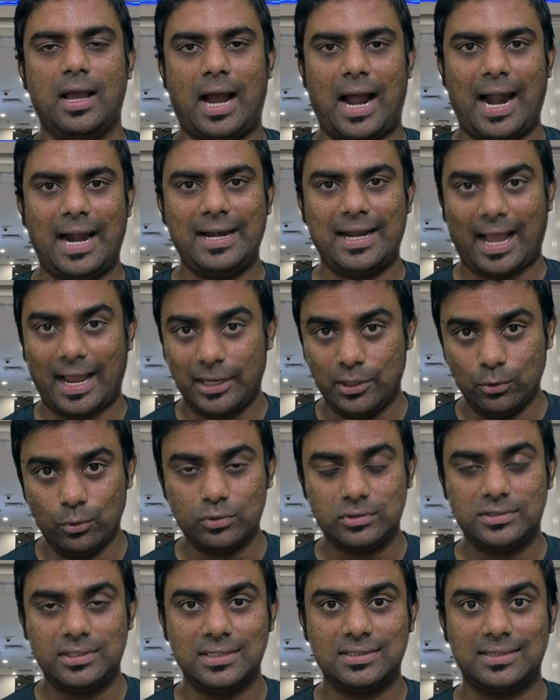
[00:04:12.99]
And I
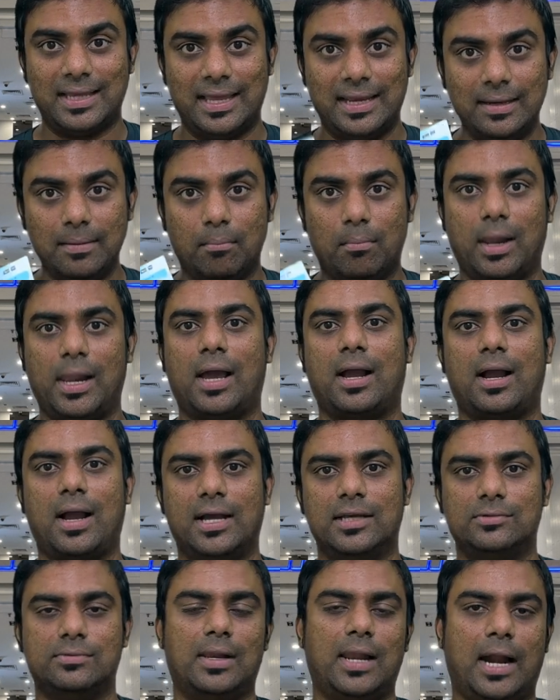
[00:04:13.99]
used this in Malacca
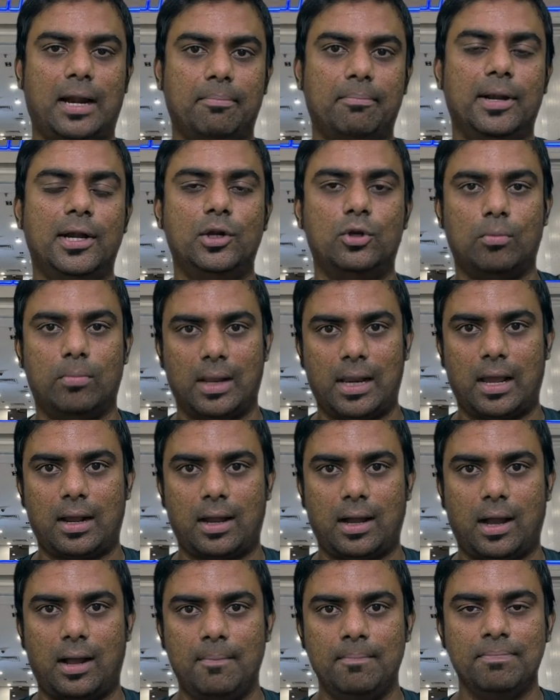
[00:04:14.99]
as well. I had been to
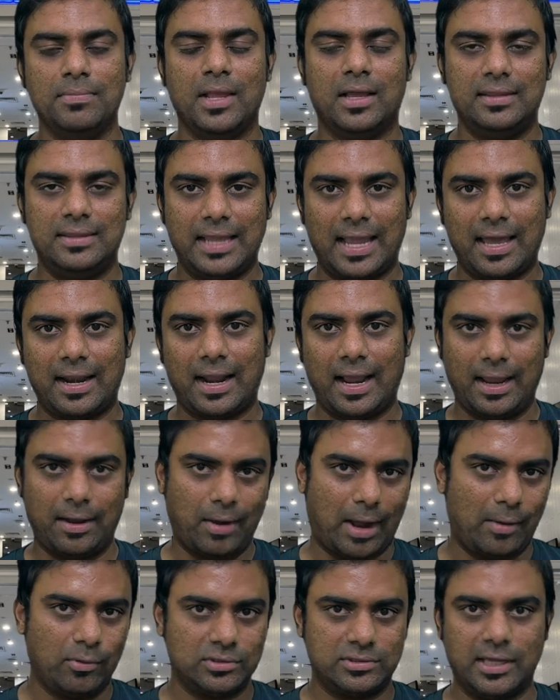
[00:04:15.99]
Malacca. There
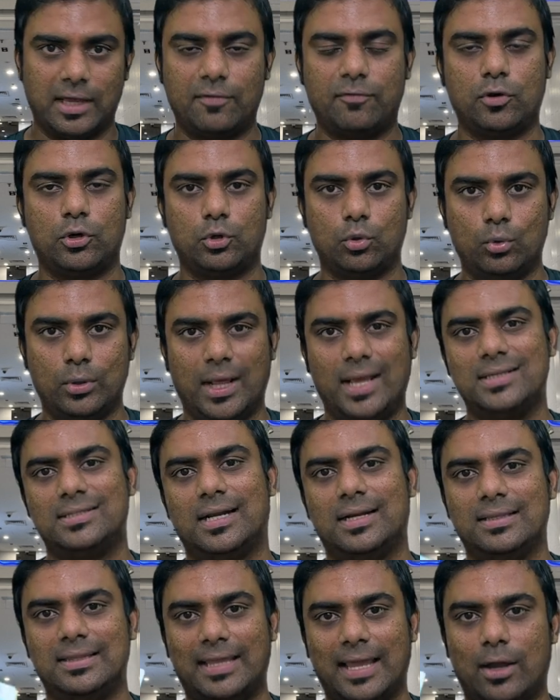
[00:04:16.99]
I was there for 2 days,
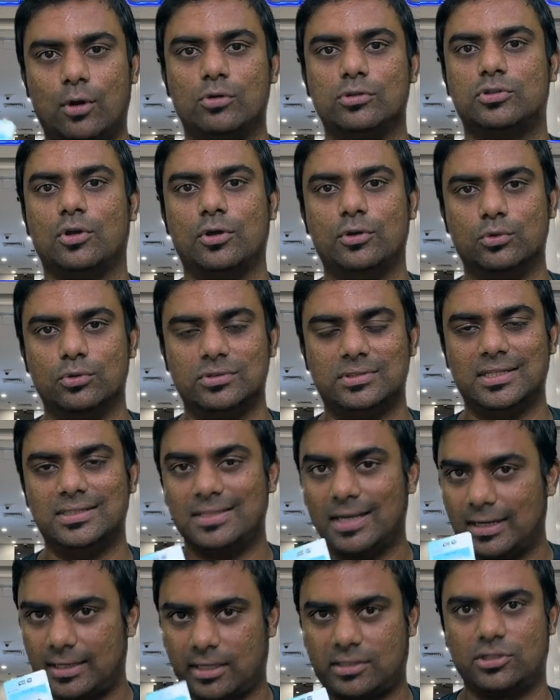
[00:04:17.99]
and there also I used
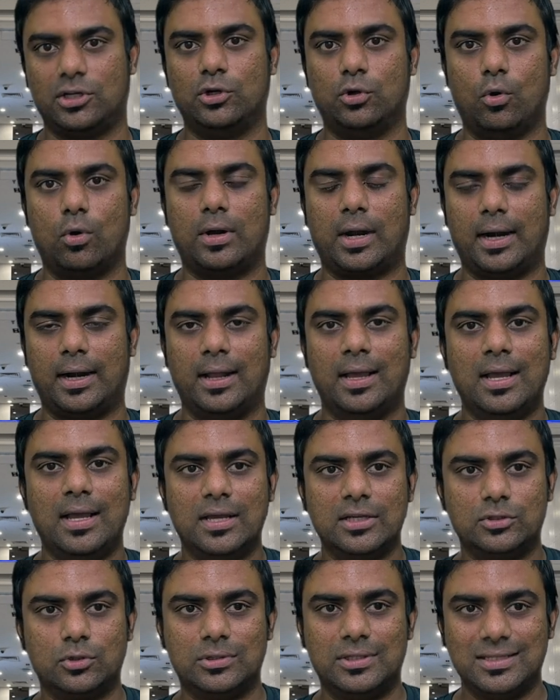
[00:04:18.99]
this touch and go card.
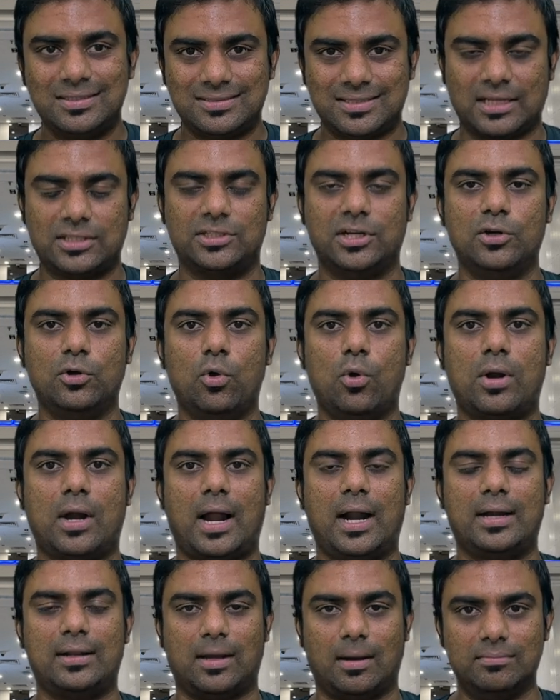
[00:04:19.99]
So this touch and go
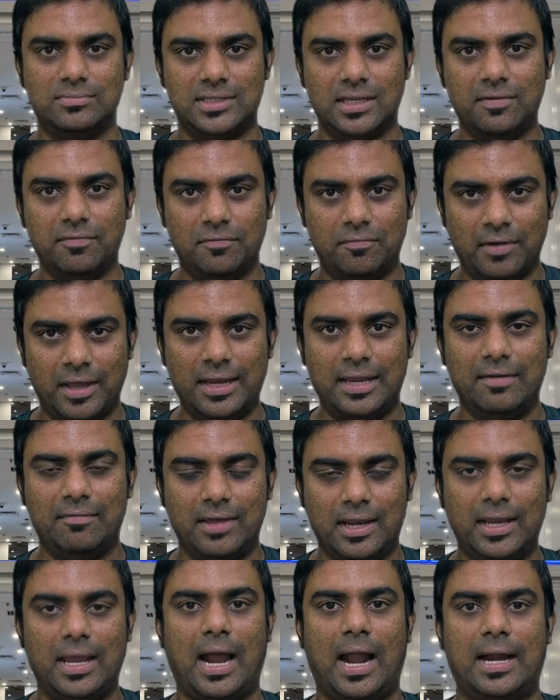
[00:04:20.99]
card comes in very,
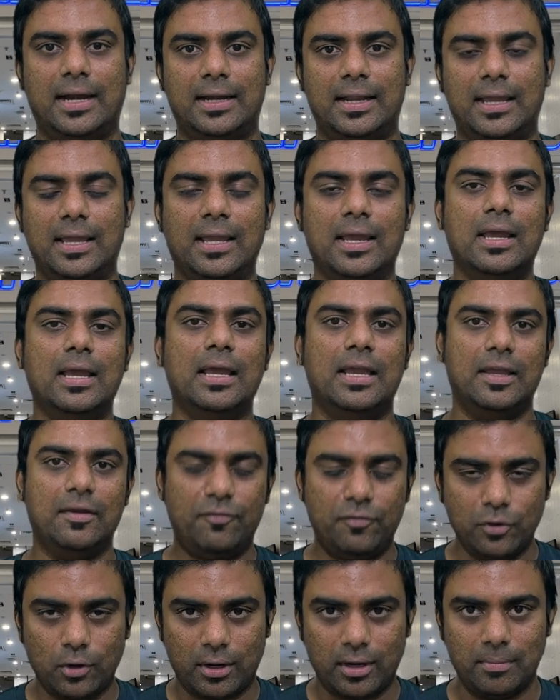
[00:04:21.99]
very handy
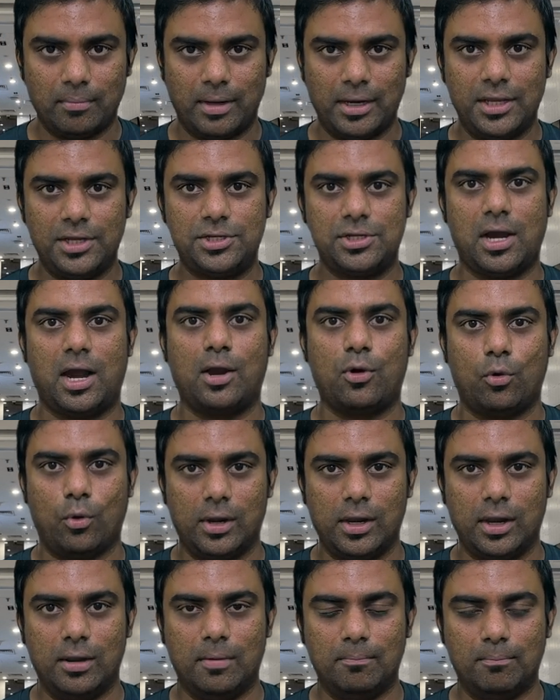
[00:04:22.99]
if you're in Malaysia,
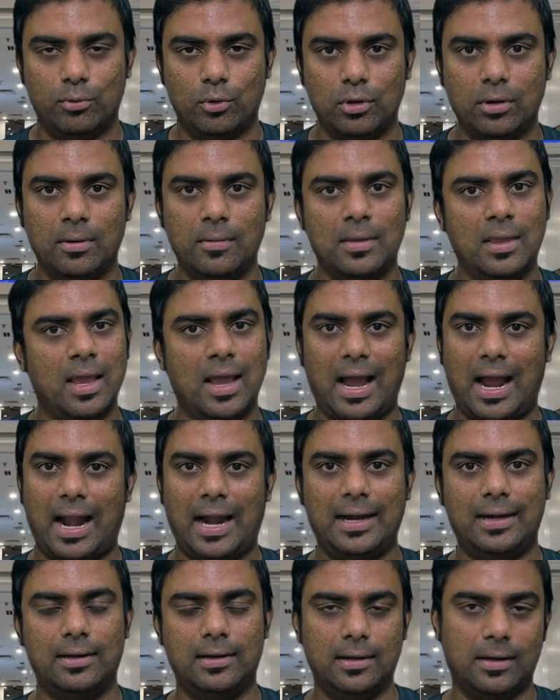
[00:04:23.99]
Kuala Lumpur,
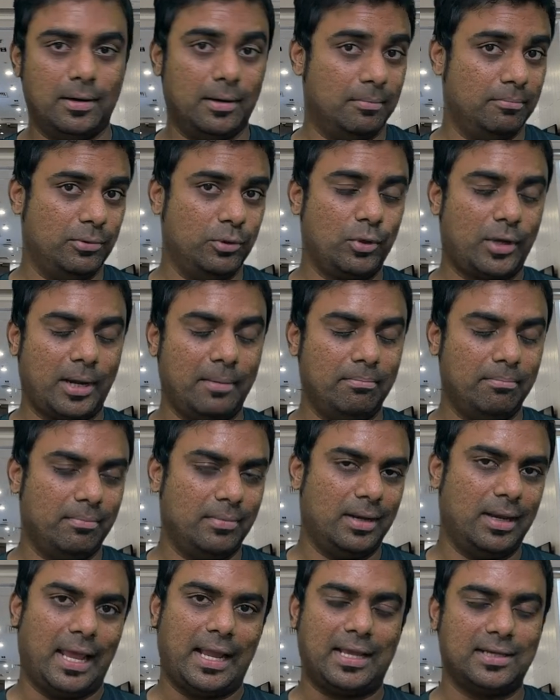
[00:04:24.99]
and you can,
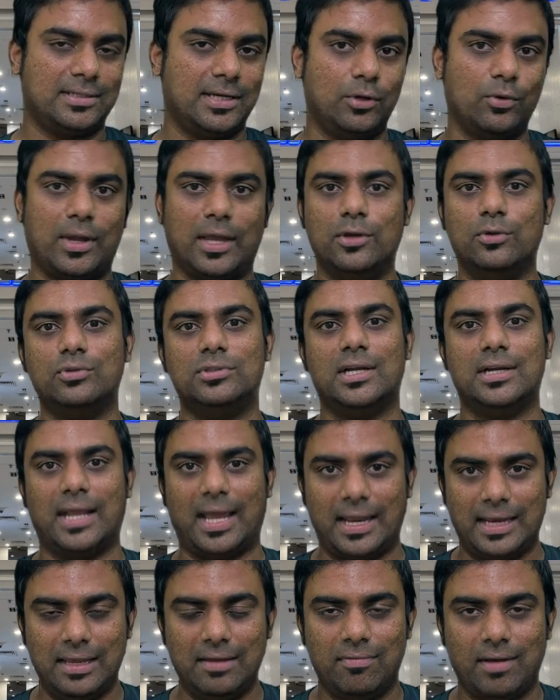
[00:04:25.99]
like I said, you can use it
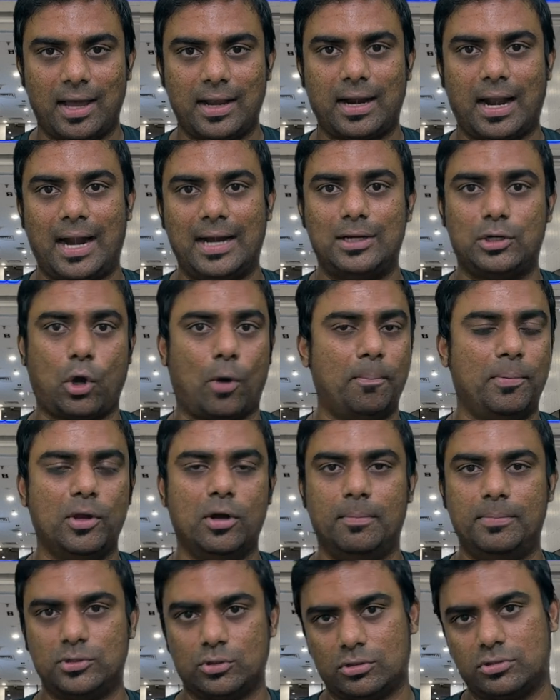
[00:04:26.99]
anywhere, and topping
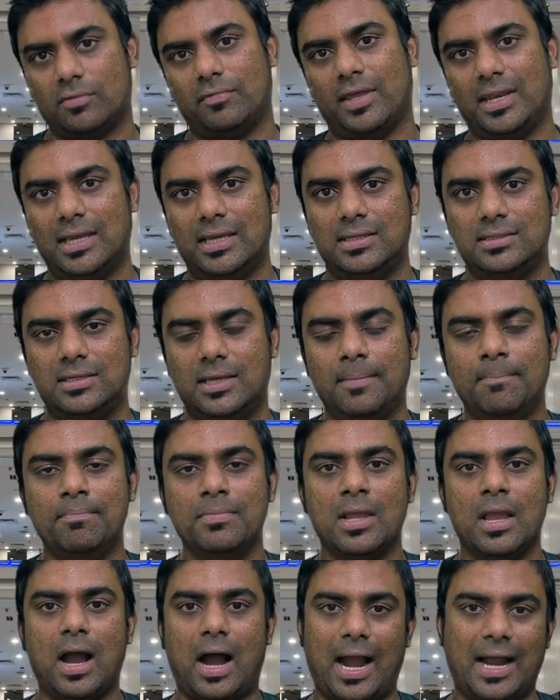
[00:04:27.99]
up is also very easy.
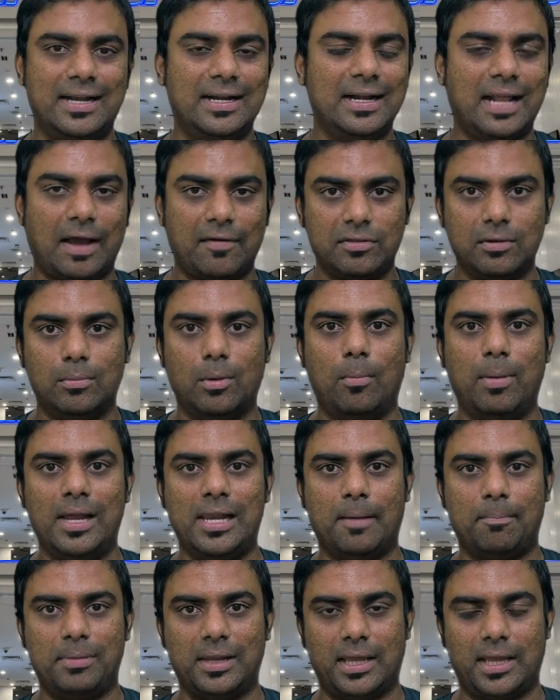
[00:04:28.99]
I didn't have the mobile
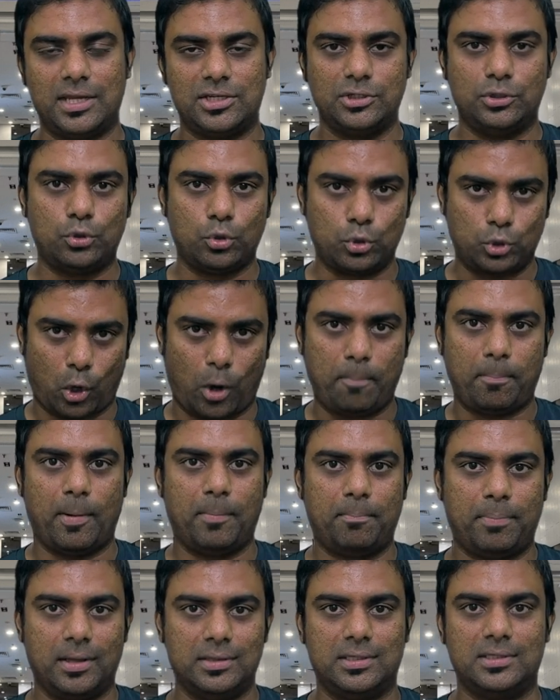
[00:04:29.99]
application to top
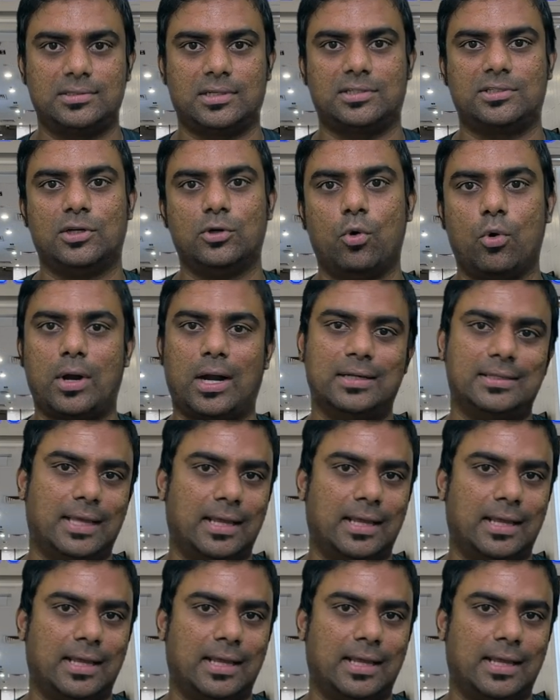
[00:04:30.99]
up this touch and go card.